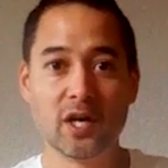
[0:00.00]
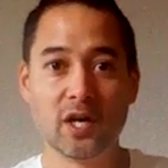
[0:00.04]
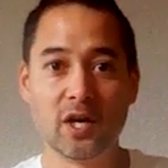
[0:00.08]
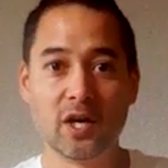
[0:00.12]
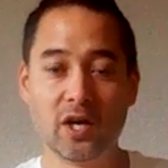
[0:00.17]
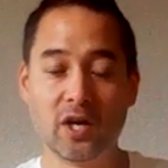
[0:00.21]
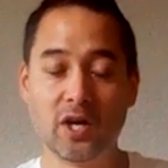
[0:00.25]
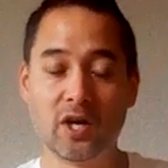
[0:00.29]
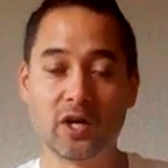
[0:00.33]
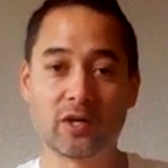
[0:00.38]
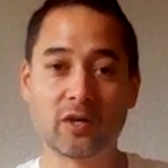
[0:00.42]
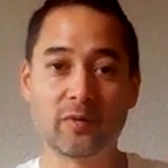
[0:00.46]

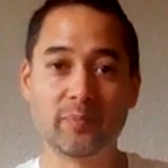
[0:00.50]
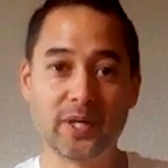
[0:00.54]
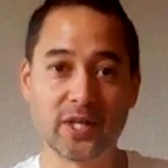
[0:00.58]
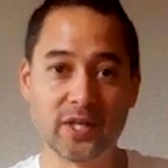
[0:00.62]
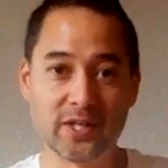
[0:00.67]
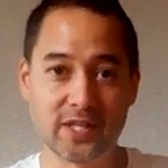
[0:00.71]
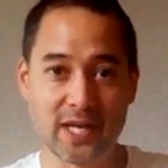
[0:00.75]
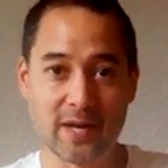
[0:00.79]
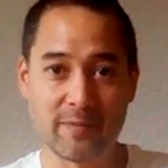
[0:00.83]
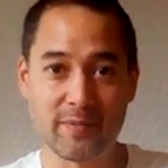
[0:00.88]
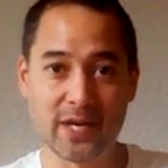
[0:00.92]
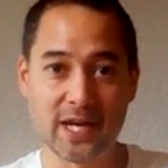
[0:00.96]

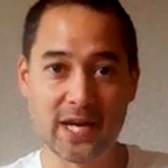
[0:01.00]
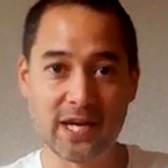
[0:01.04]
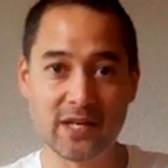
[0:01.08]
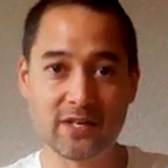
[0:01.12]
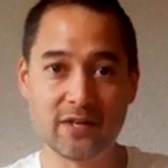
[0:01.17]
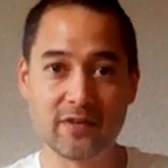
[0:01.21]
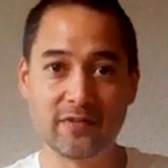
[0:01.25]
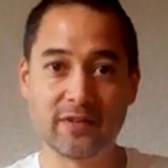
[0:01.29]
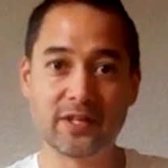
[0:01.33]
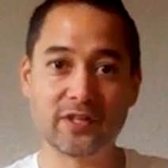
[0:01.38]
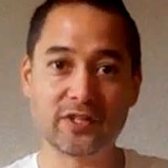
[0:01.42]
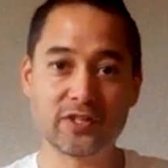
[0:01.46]
compete at the
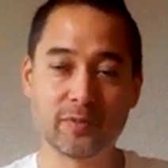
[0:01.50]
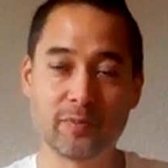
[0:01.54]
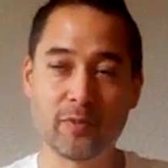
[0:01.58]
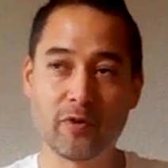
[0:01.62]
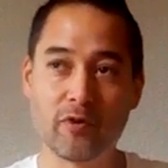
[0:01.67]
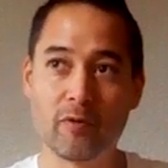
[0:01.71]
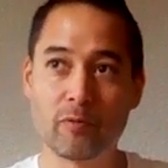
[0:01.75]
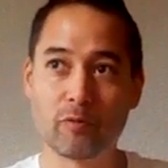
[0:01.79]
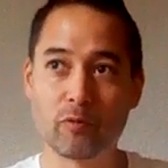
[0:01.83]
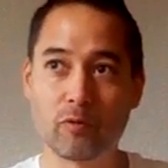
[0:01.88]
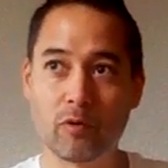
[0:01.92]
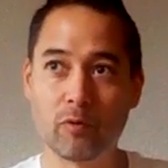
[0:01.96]
MEN, and then
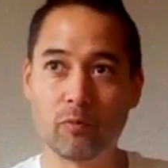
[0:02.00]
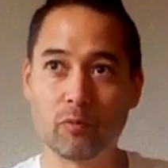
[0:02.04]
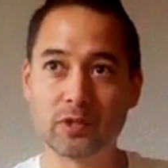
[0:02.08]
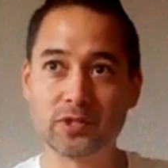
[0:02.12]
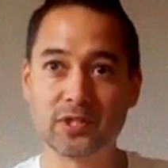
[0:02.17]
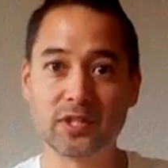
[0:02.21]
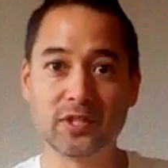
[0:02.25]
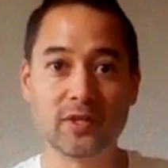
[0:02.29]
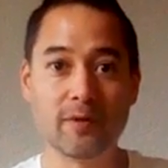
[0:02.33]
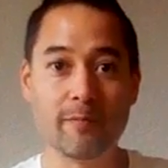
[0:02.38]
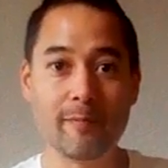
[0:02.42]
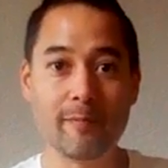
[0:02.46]
tomorrow I'm going
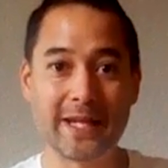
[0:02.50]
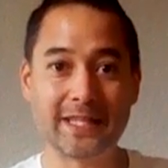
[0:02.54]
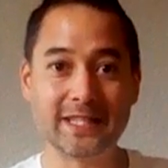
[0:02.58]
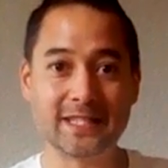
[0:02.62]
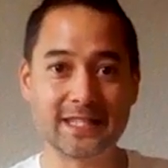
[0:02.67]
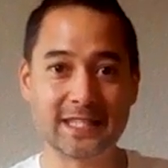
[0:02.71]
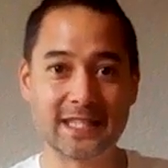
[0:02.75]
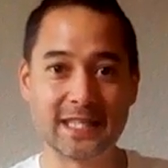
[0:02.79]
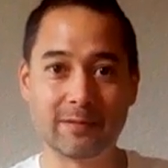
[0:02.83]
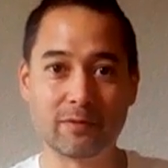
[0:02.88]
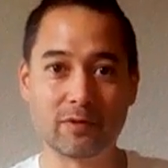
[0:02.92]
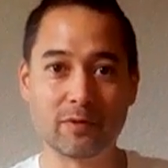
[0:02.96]
watching the men's
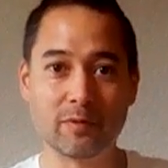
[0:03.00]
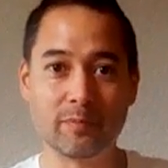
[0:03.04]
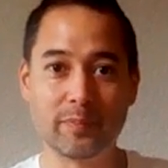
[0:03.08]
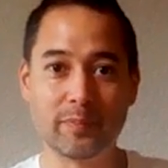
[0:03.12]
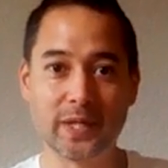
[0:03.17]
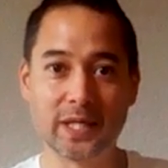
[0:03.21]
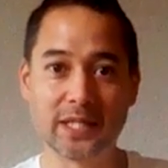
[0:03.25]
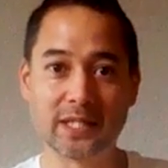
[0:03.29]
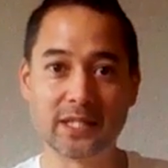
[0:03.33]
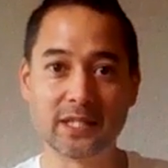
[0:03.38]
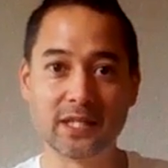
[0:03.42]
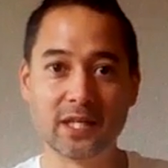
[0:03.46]
team
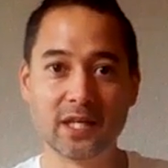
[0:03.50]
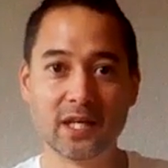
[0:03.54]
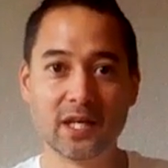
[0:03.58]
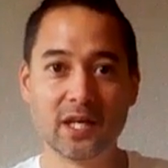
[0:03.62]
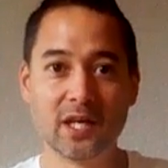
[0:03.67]
compete,